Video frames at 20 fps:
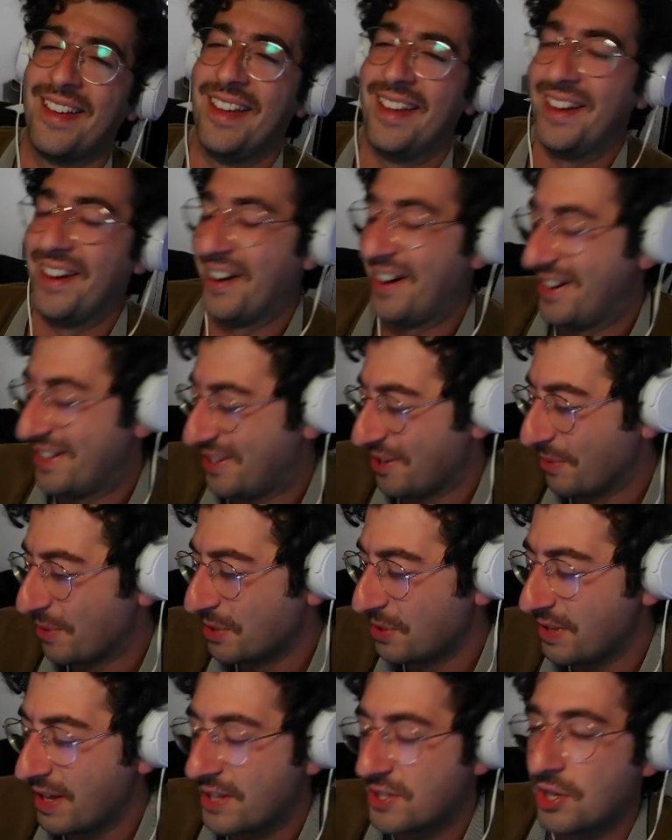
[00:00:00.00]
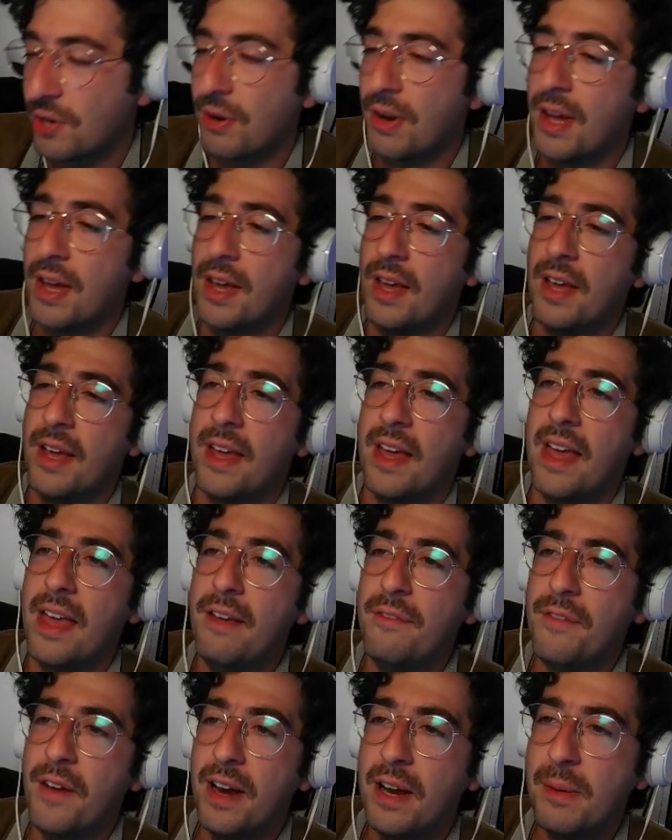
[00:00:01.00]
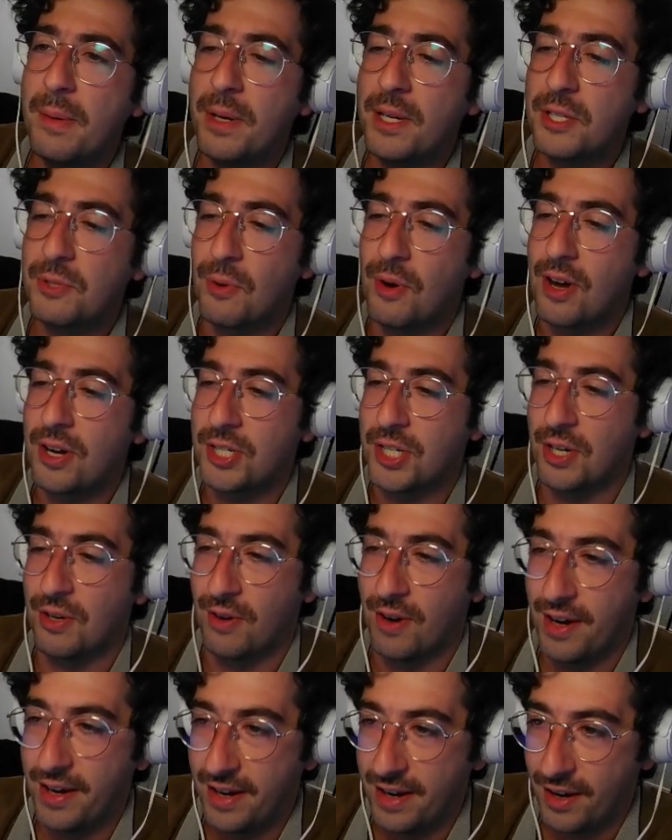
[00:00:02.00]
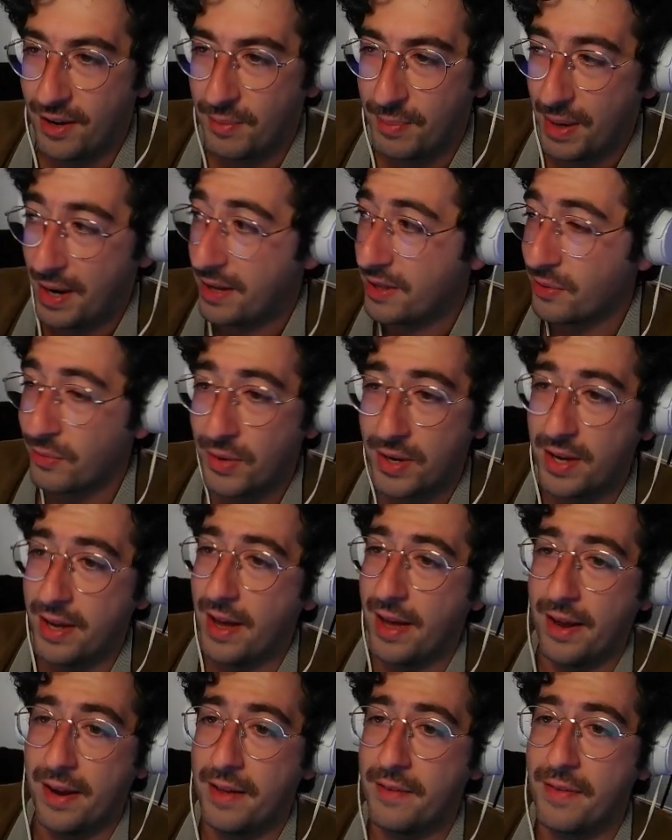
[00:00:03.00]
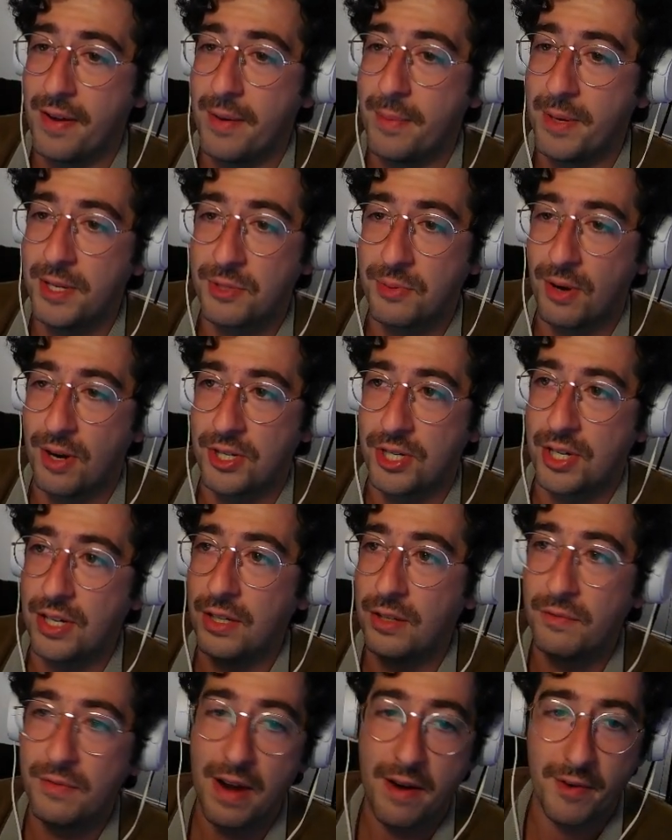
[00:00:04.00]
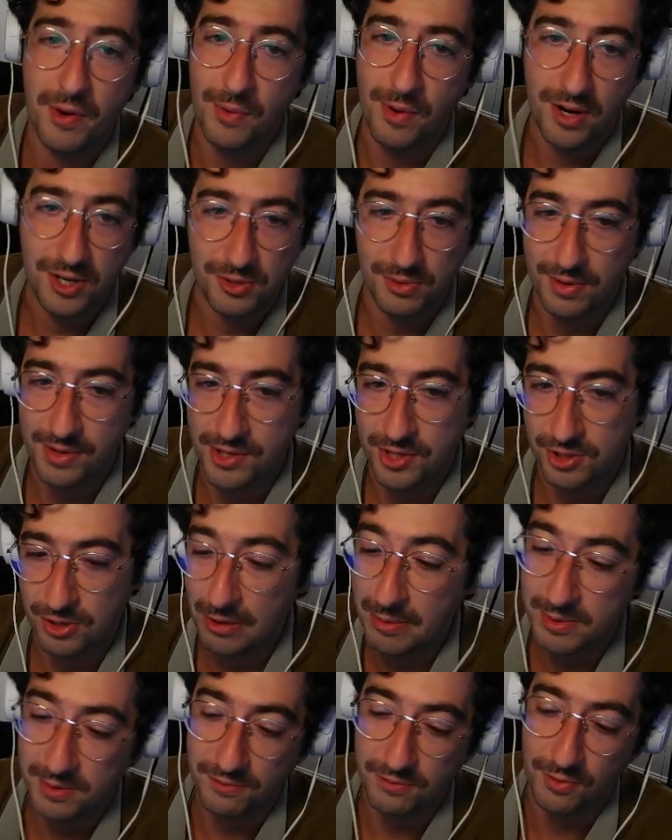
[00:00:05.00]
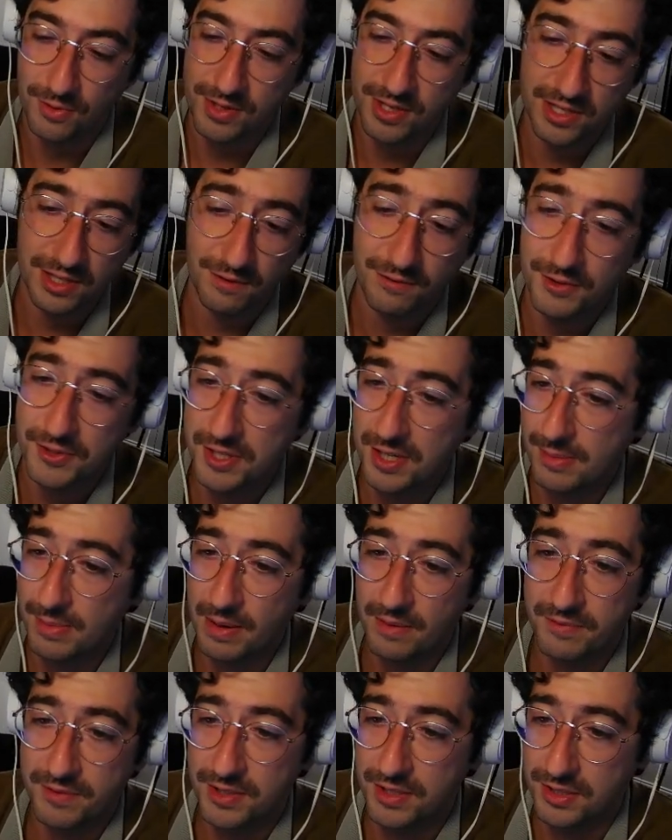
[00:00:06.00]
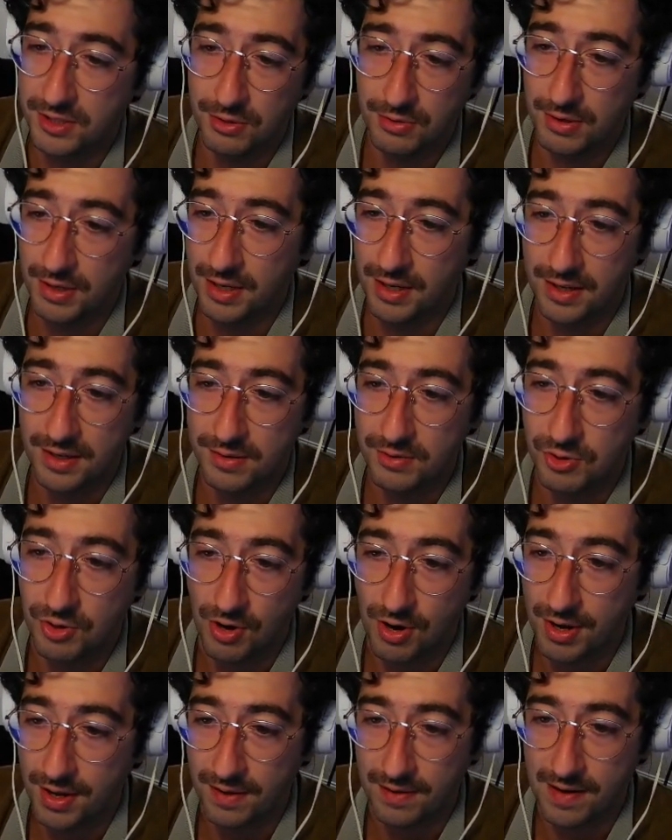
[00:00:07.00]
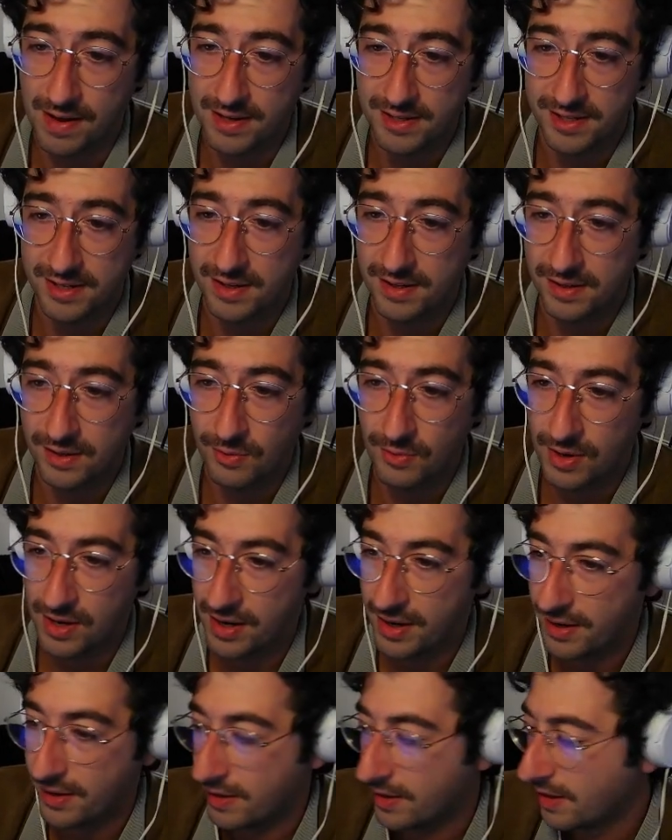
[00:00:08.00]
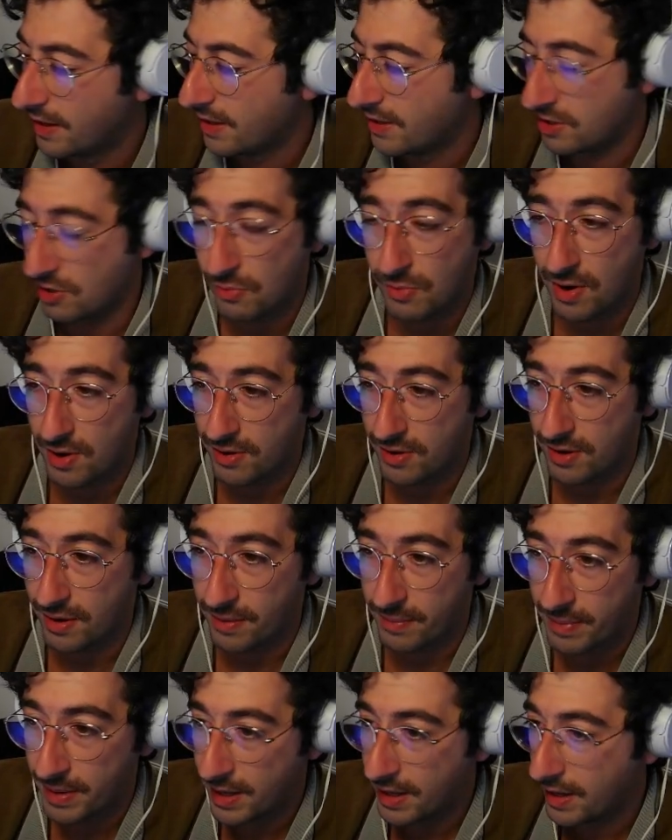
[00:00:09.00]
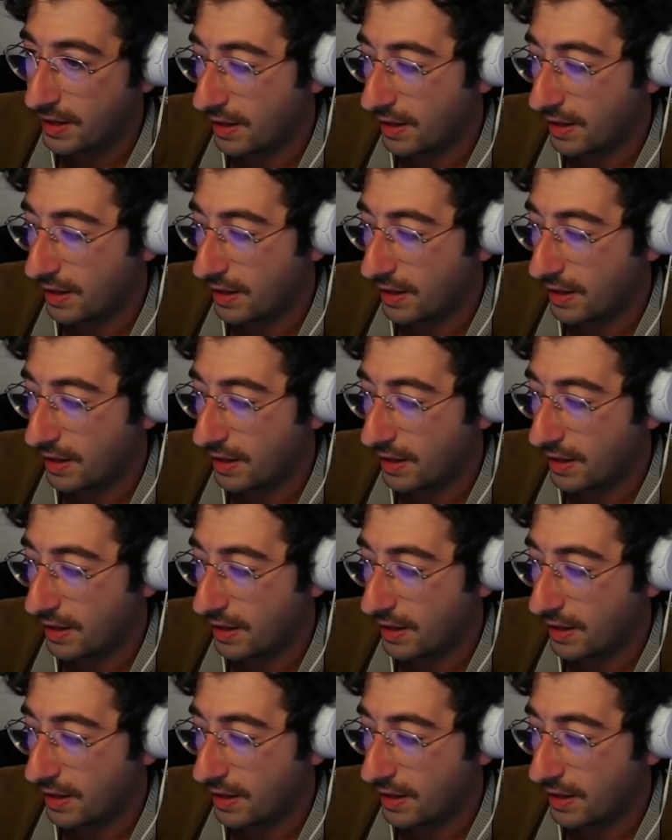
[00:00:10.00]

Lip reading: all right, so we'll do that. So, if anybody's watching right now, by the way, if anybody's watching and you've never watched one of the streams before, this is the first time I'm doing a drawing class in a little while, so welcome.